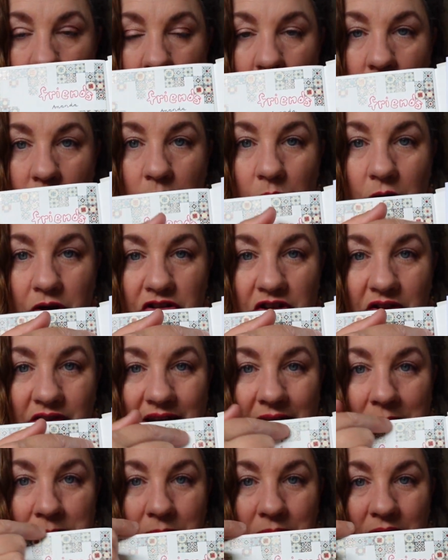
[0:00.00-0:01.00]
the washi
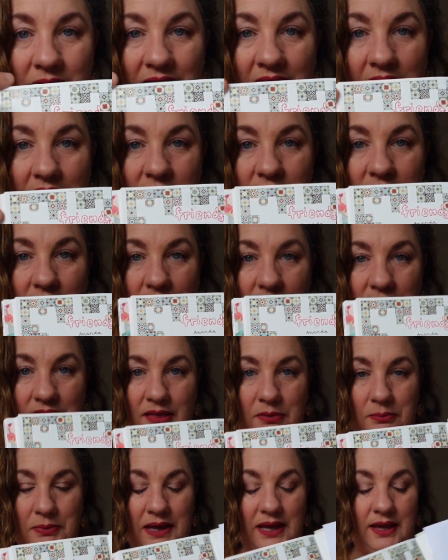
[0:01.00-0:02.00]
tape around the outside of
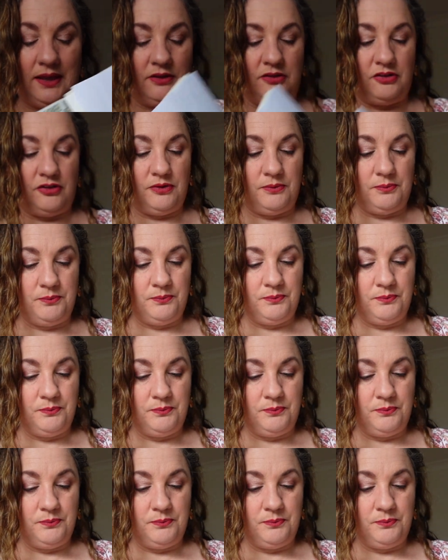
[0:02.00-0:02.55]
the page.